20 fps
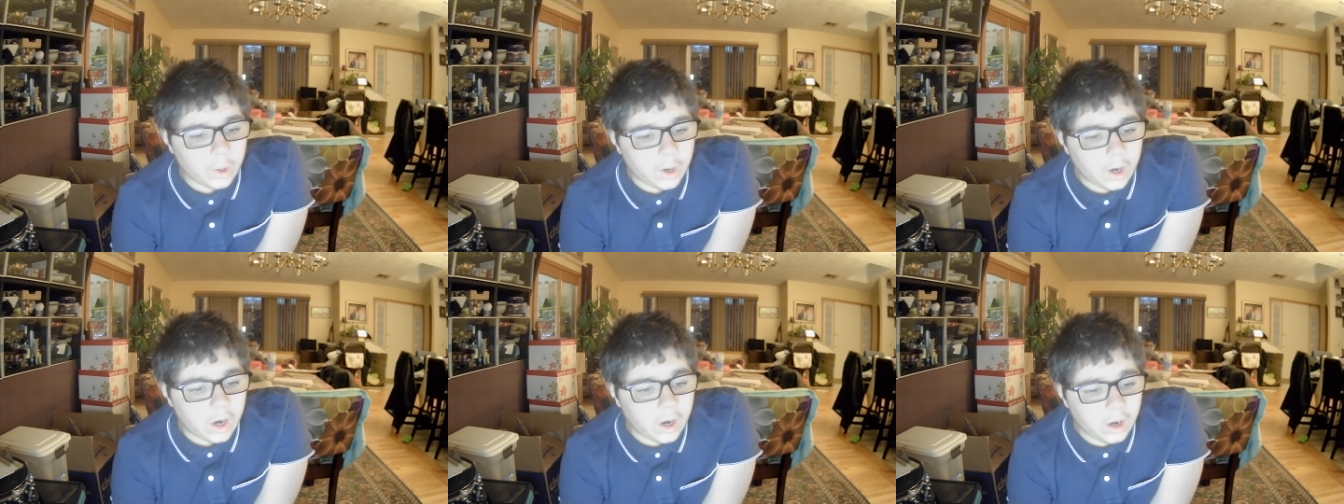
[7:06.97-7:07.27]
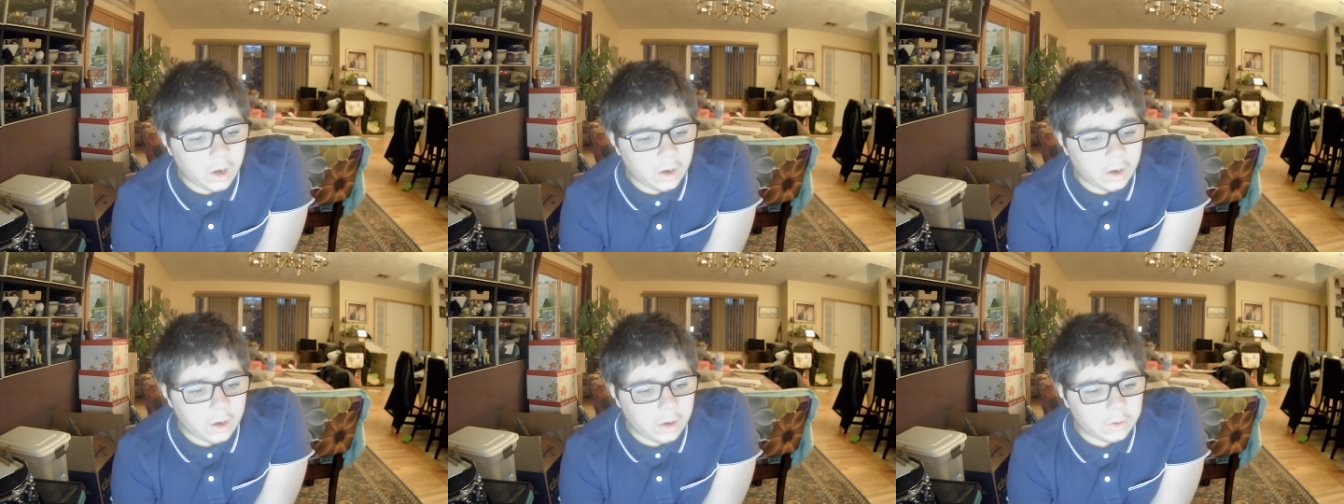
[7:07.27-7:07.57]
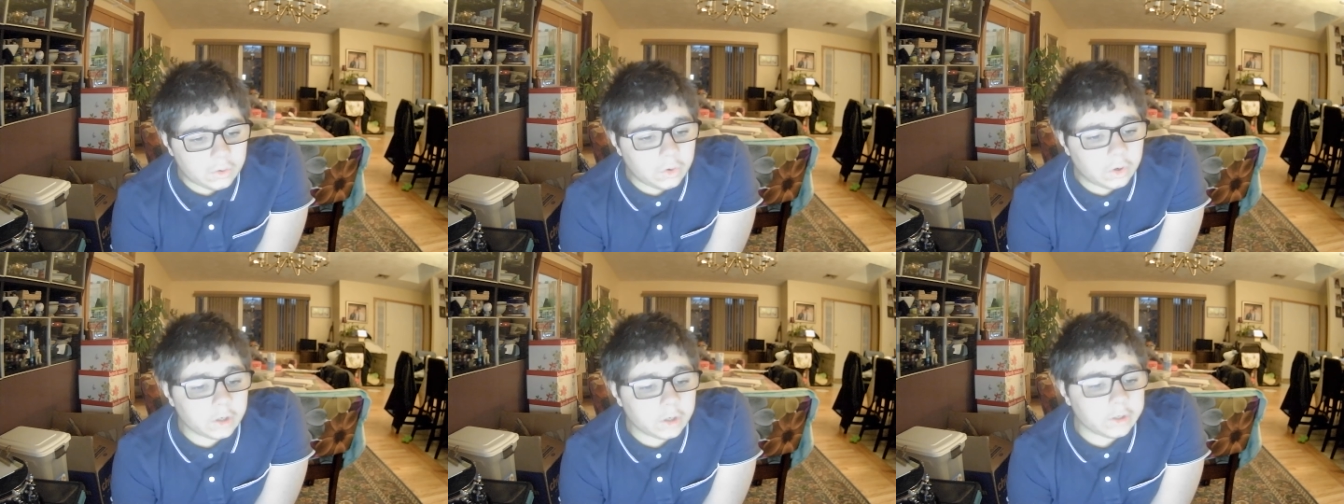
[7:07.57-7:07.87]

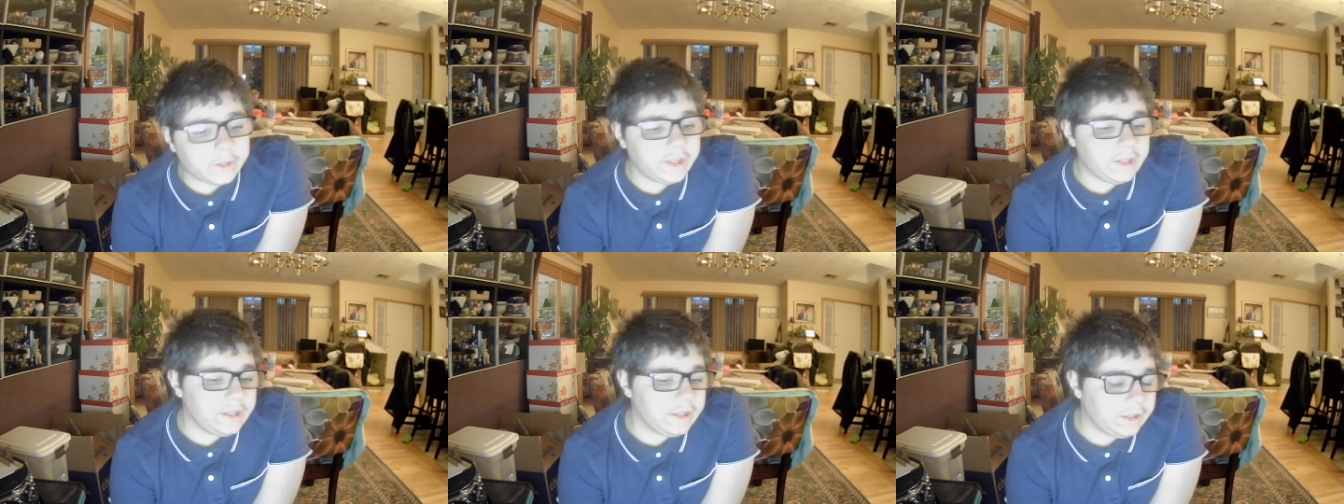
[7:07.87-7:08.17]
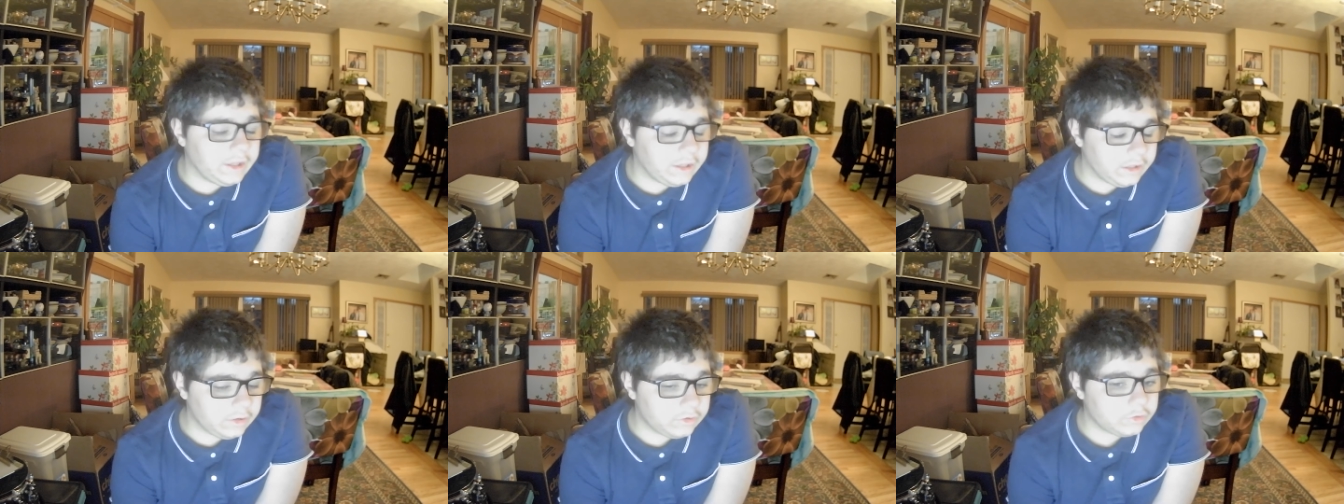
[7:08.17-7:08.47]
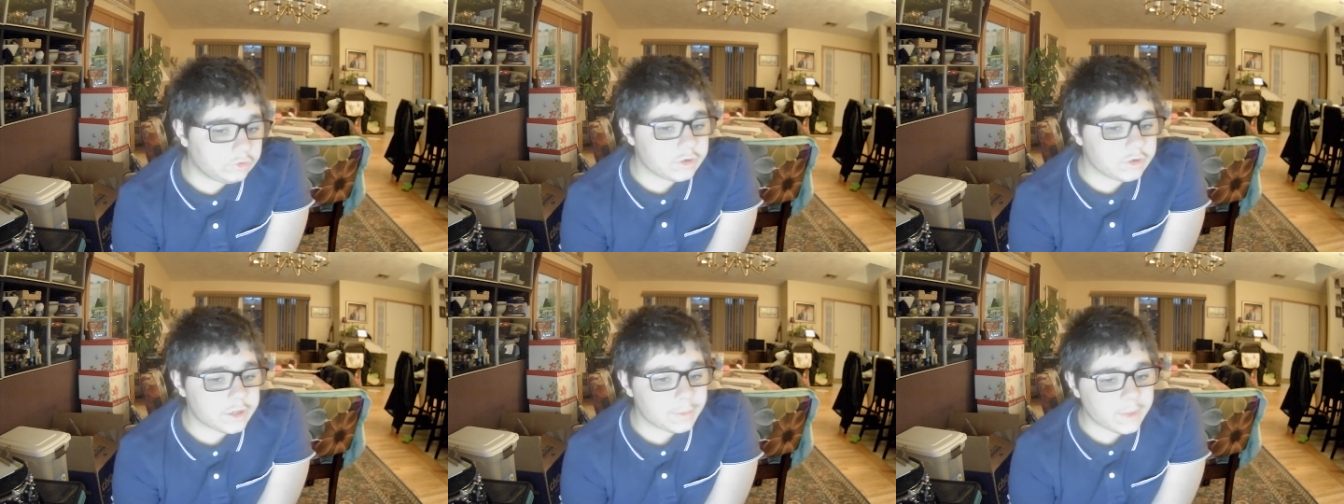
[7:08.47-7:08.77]
or his
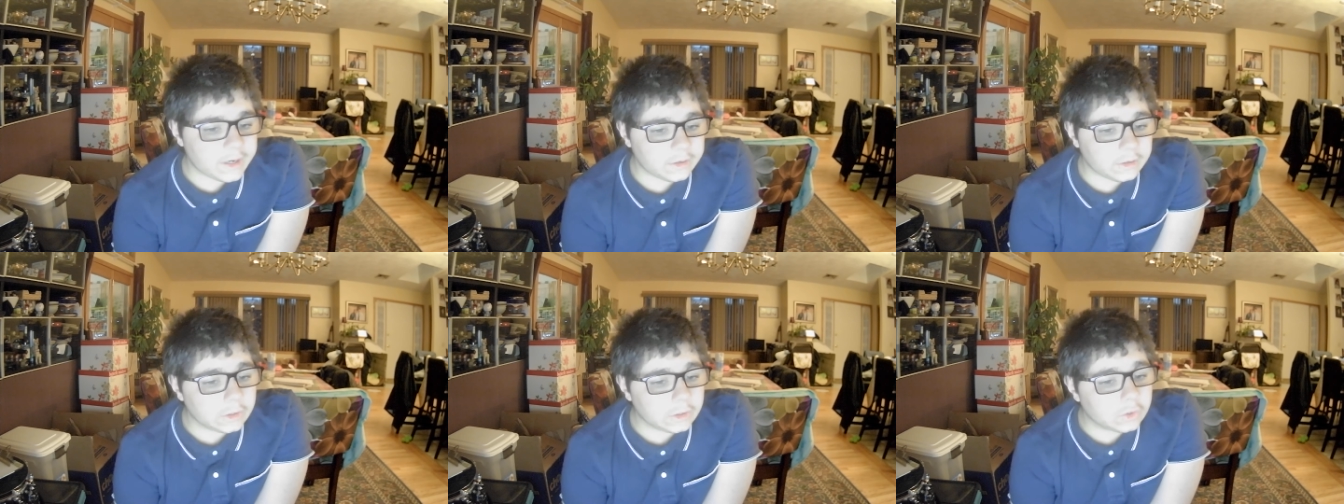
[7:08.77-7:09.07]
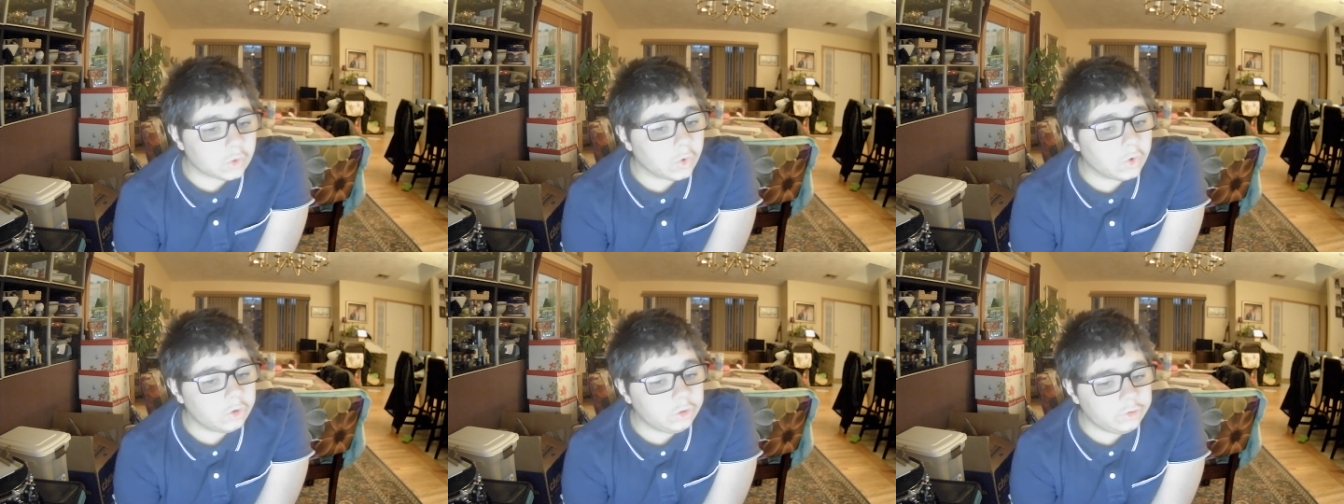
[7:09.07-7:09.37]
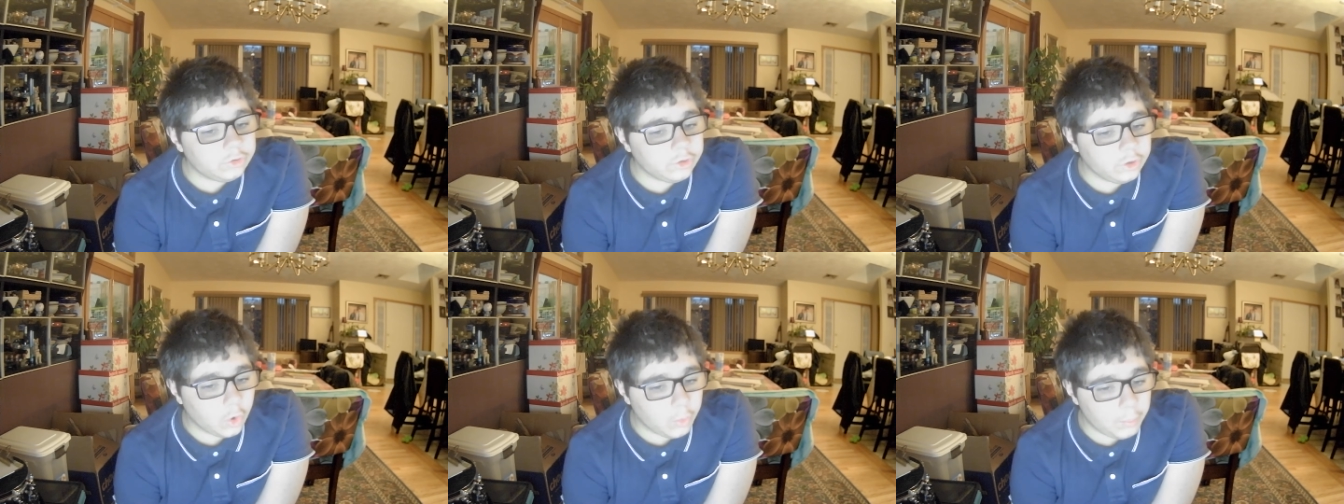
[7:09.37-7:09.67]
treatment towards
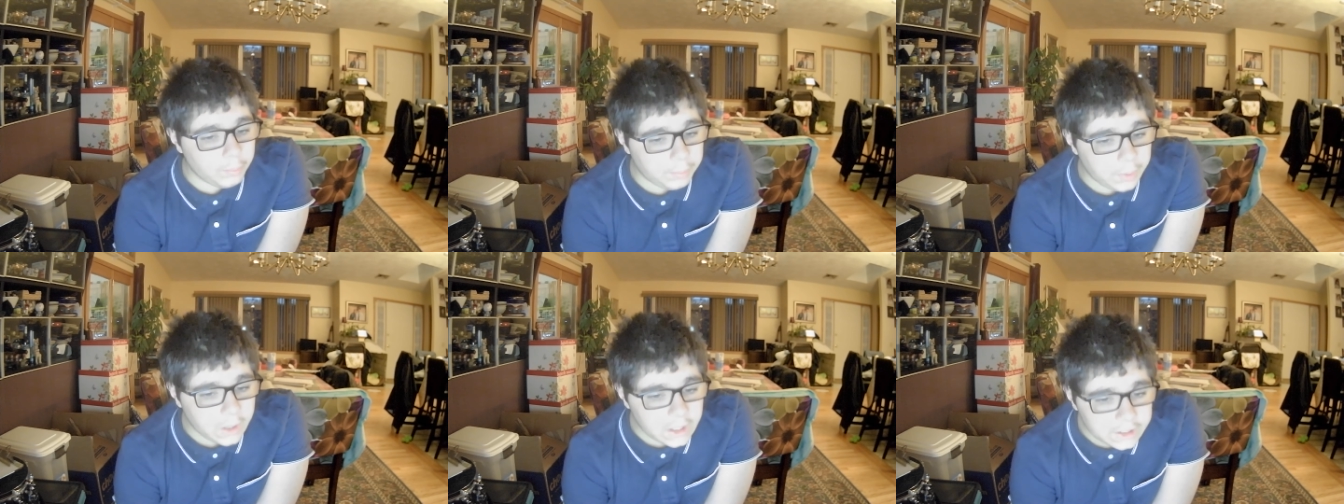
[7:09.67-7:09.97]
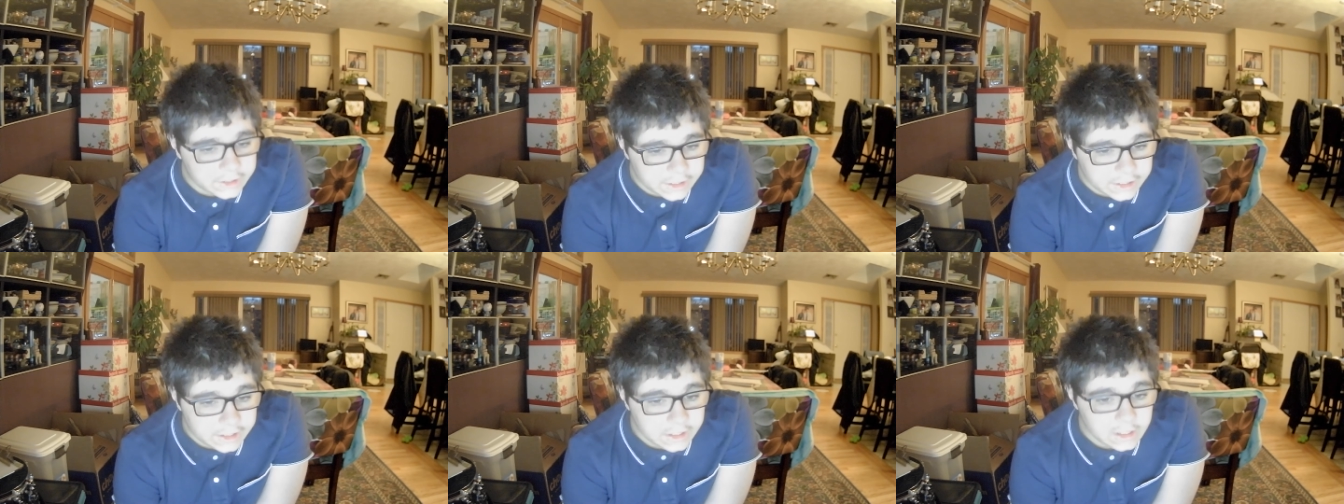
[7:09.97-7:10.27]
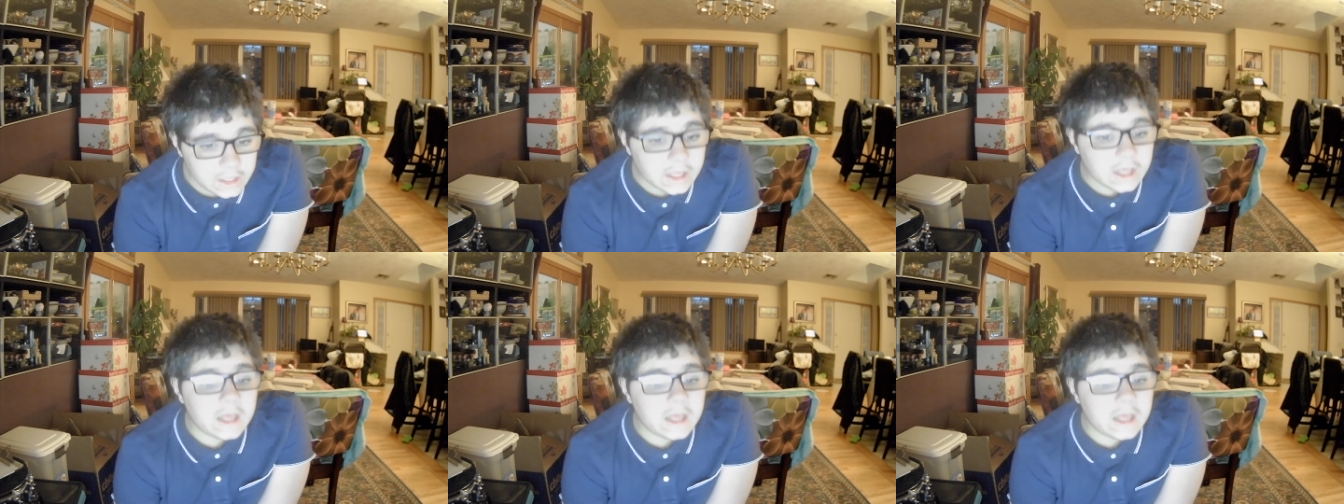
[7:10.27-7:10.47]
the nobility